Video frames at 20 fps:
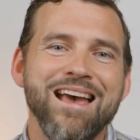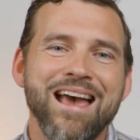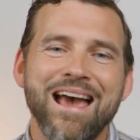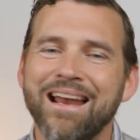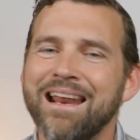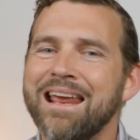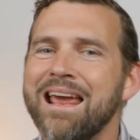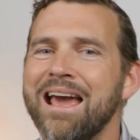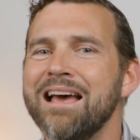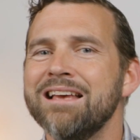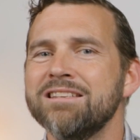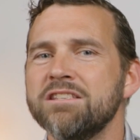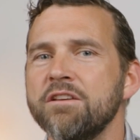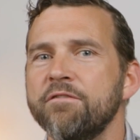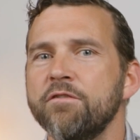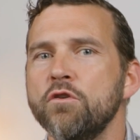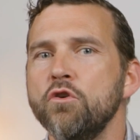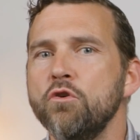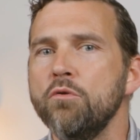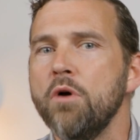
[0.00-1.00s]
And he has a
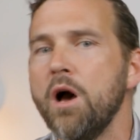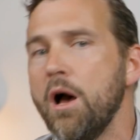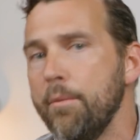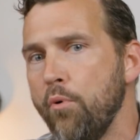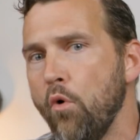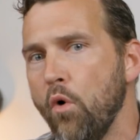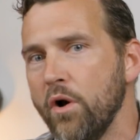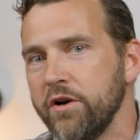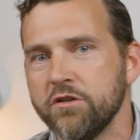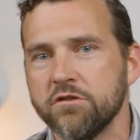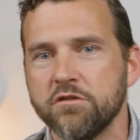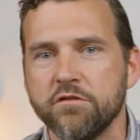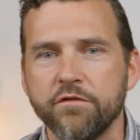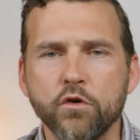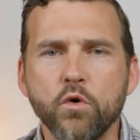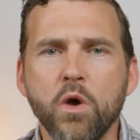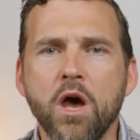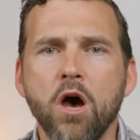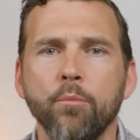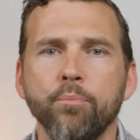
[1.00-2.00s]
few pointers, a
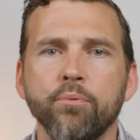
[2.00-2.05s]
few